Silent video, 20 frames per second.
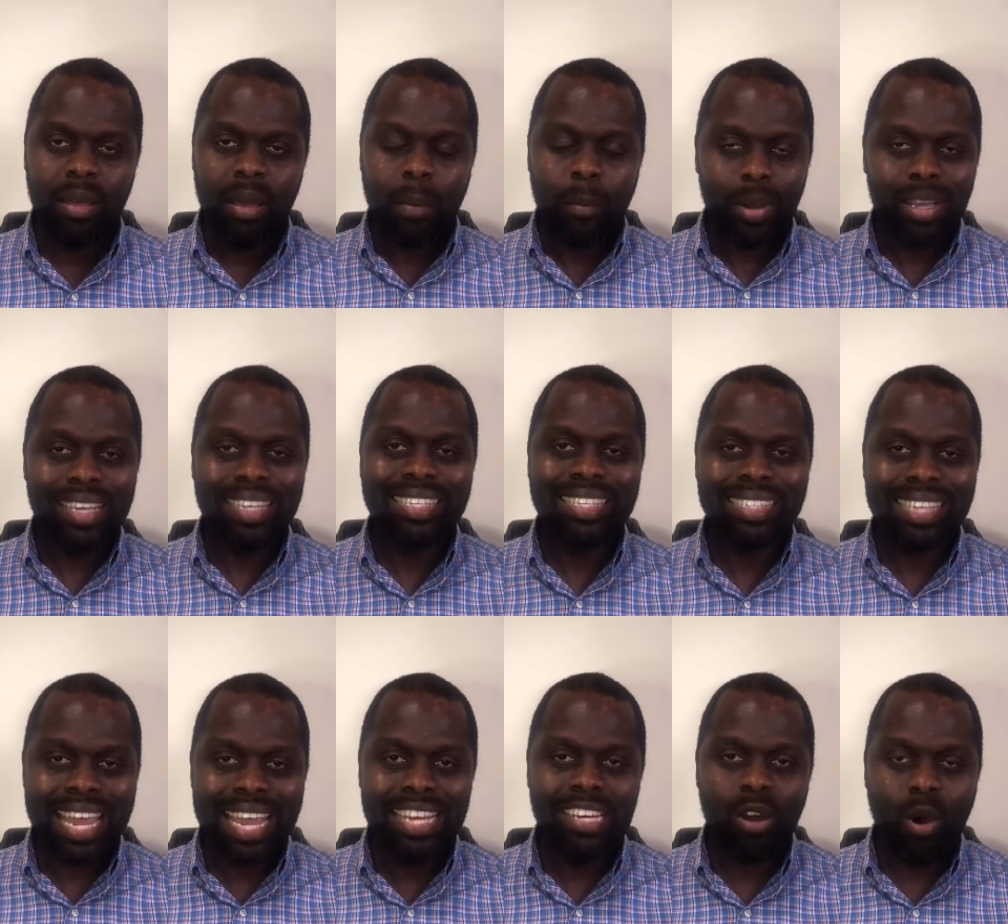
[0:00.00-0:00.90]
But he
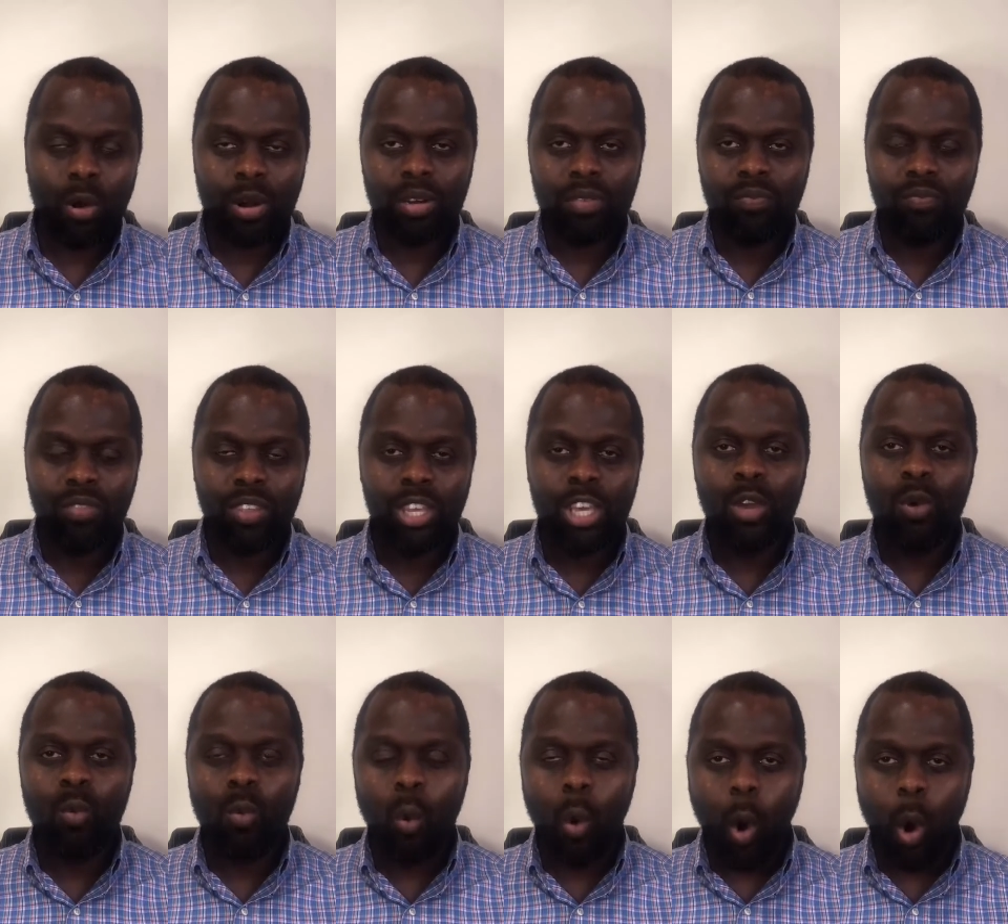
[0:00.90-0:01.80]
stayed on. He
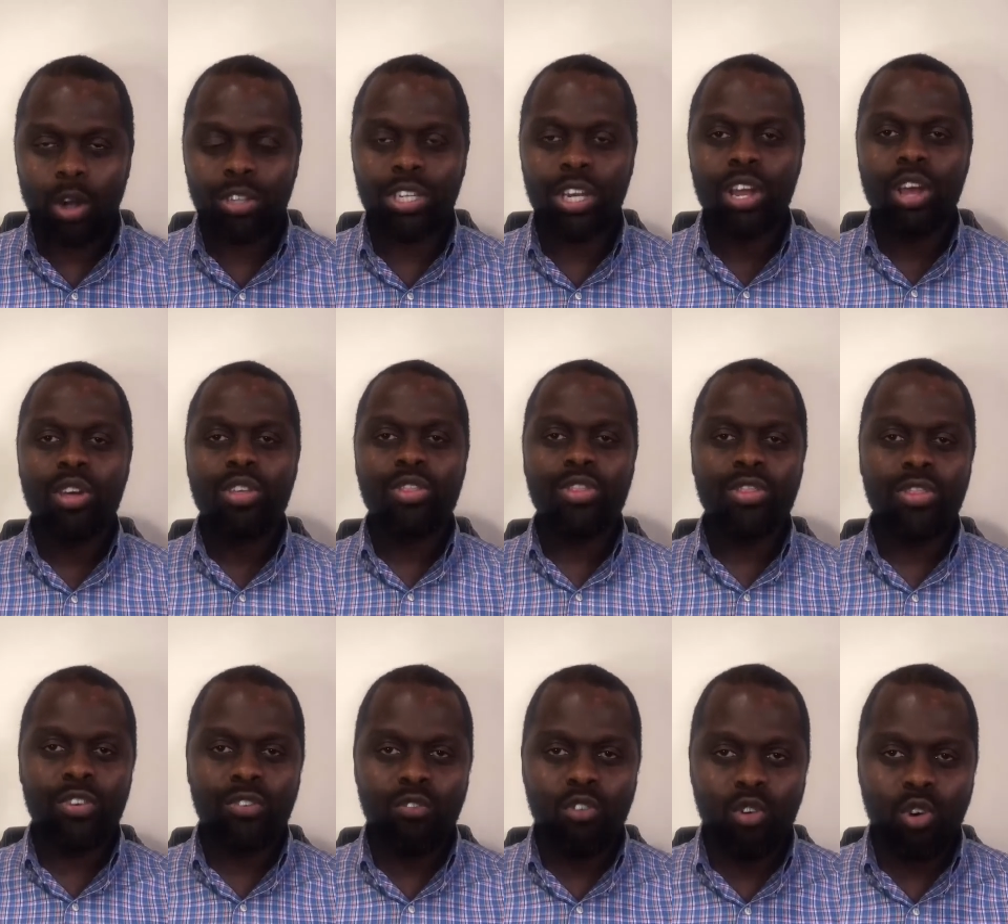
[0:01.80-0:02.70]
walked
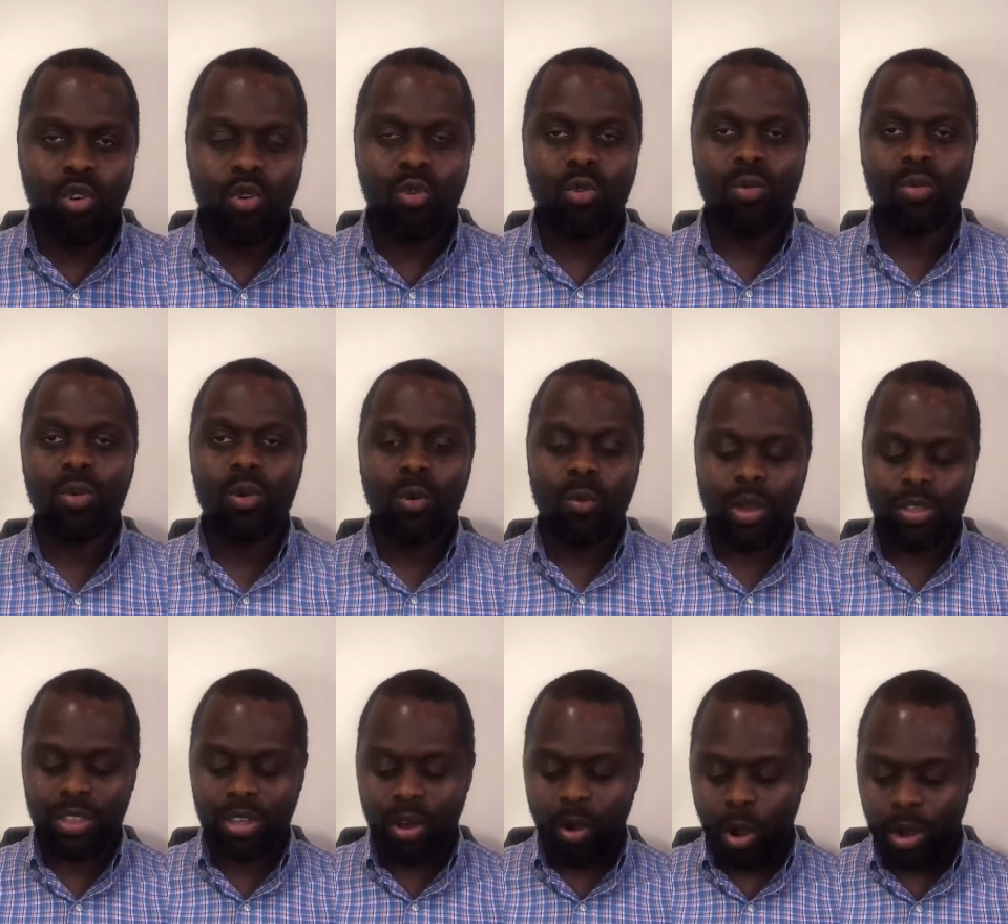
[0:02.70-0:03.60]
through
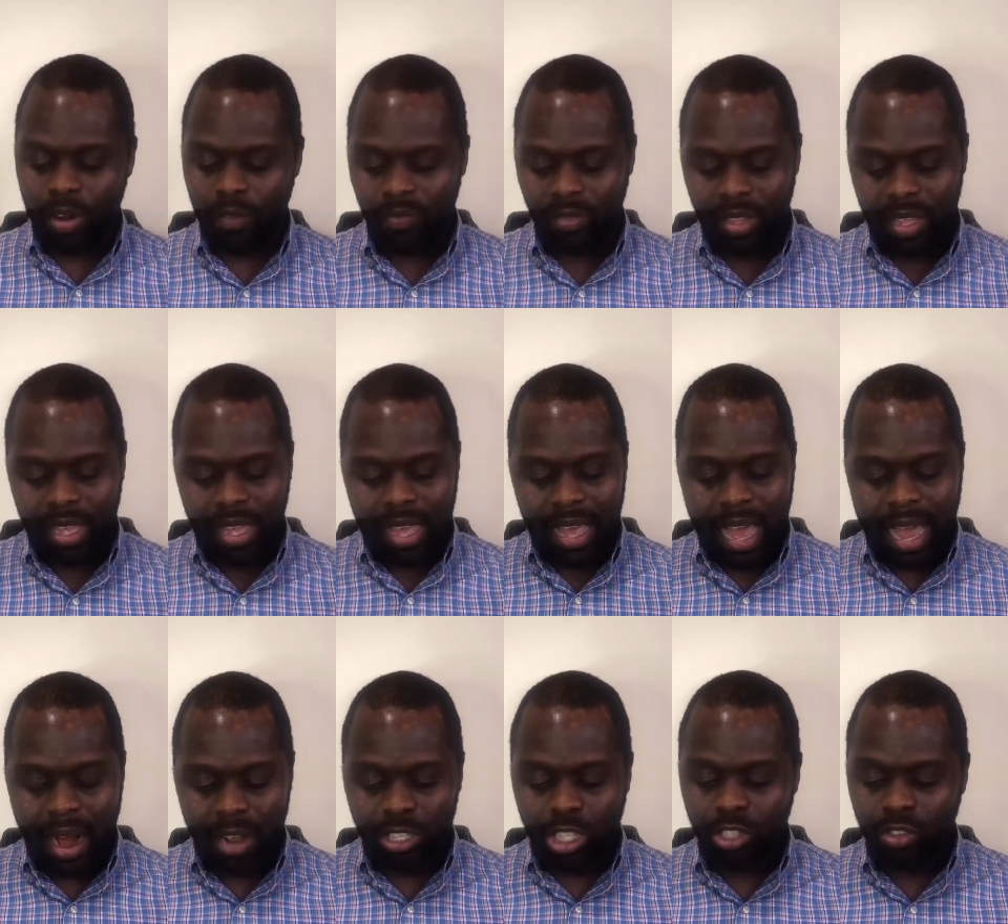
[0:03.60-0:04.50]
with God. And
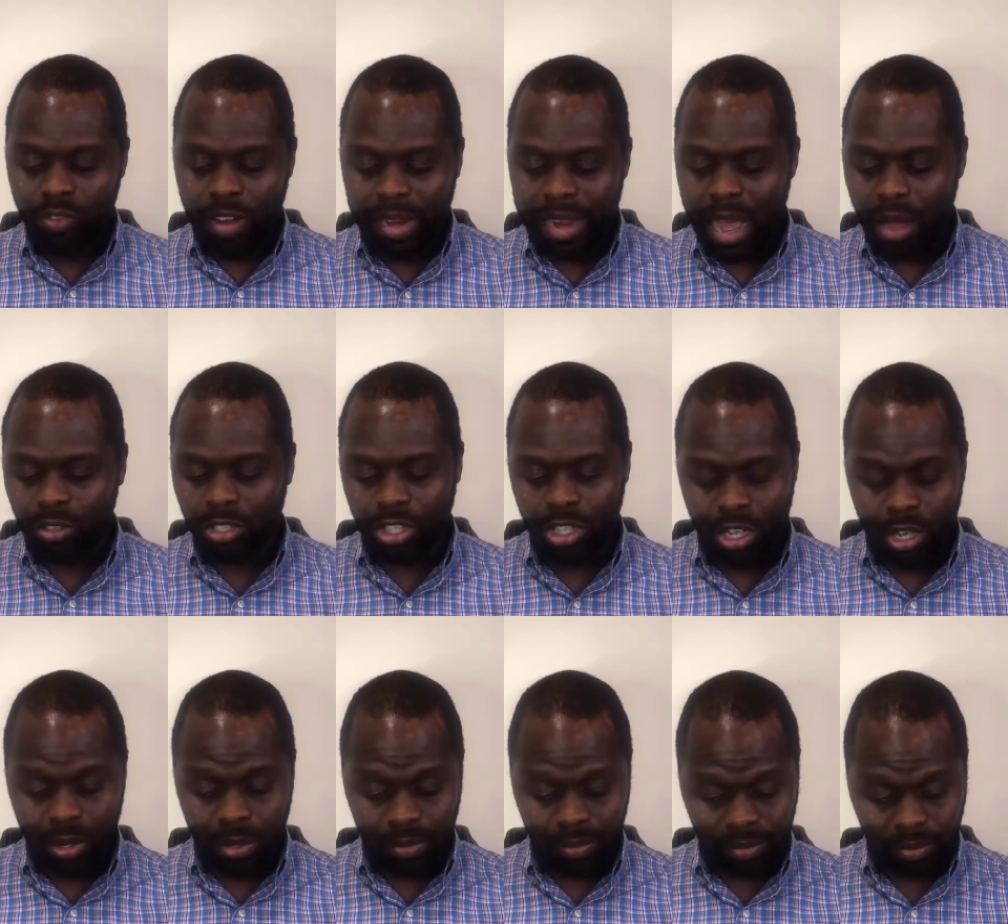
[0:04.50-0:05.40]
I'll just read out to you